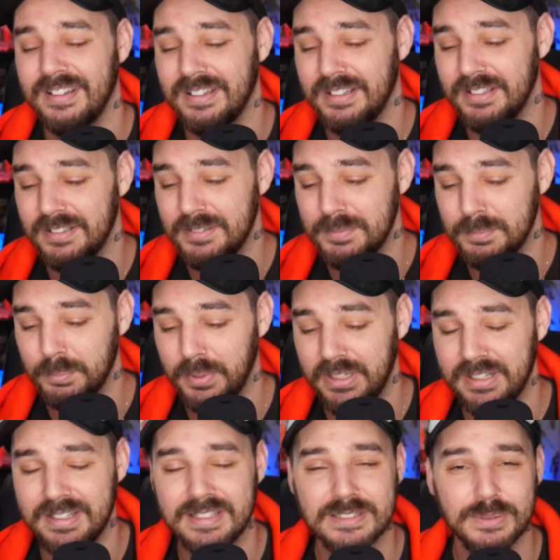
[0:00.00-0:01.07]
but
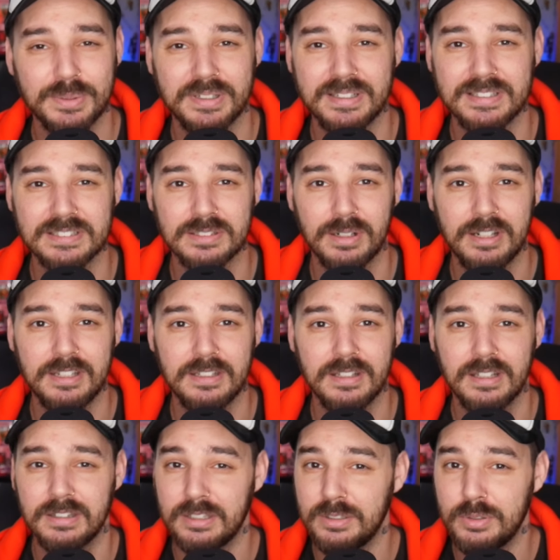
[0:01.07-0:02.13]
it is what it is,
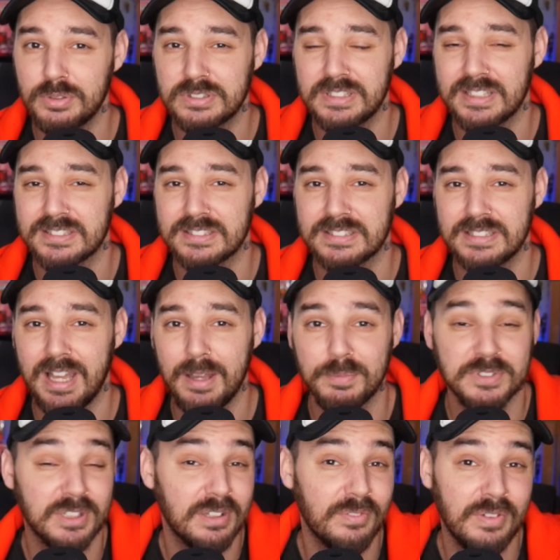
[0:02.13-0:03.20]
right? The news doesn't
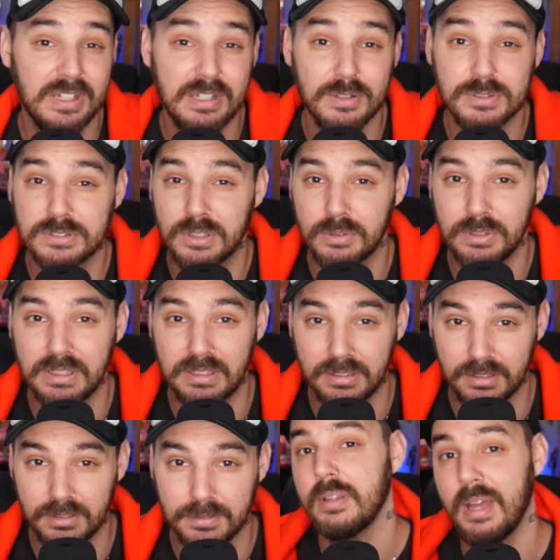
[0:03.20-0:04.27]
stop, so the videos don't
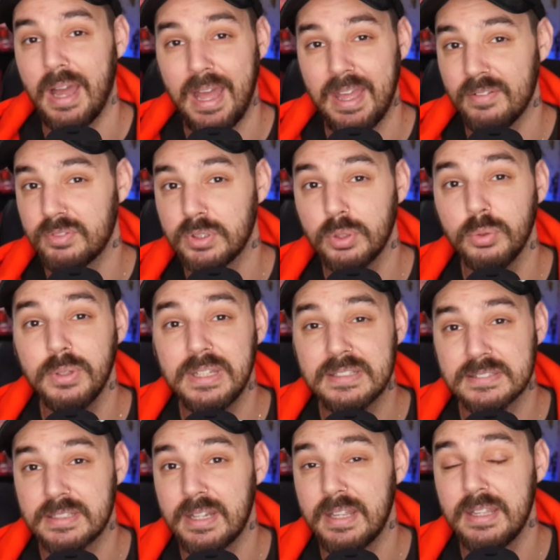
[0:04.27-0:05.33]
either. I have two
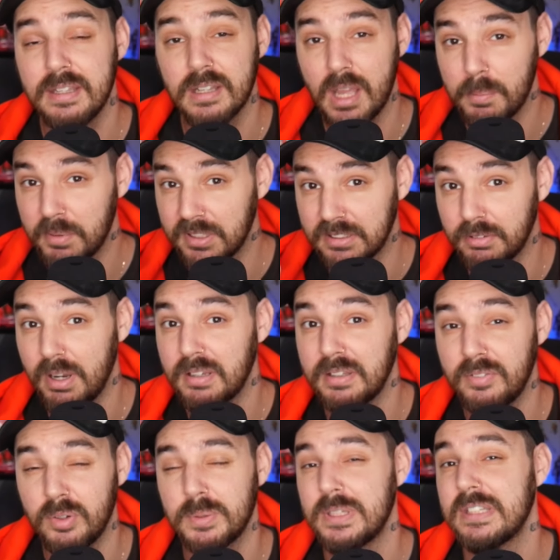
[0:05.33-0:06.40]
leaks today coming
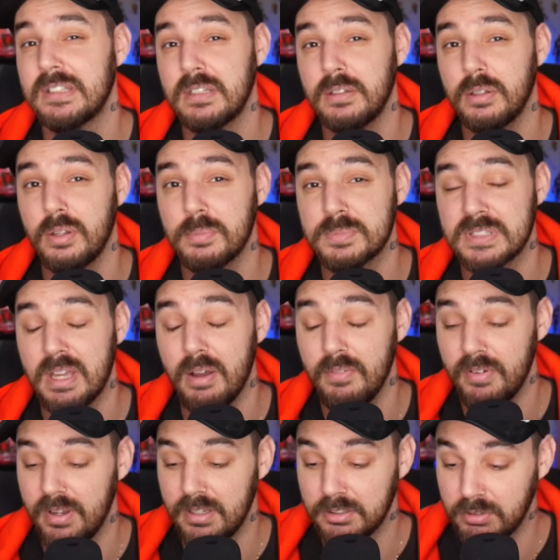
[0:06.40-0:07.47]
directly from Nintendo
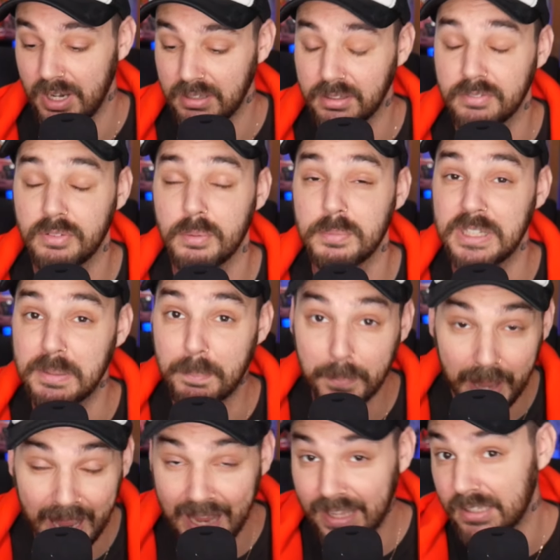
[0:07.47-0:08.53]
themselves, directly from the
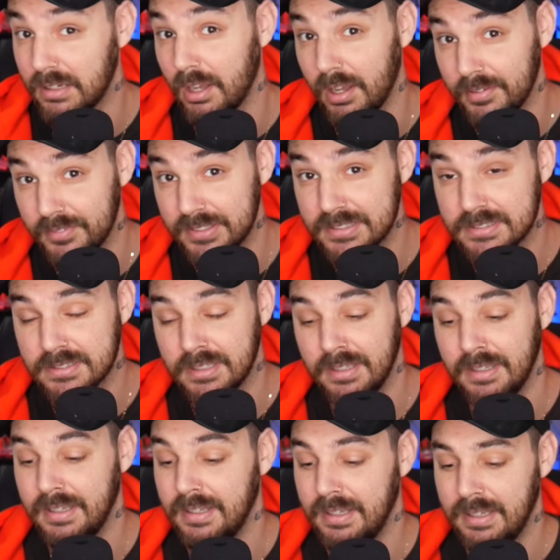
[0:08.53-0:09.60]
patent office,
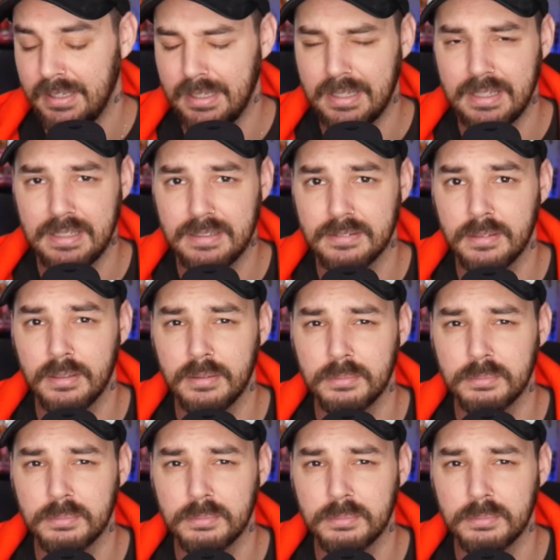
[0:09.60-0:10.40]
and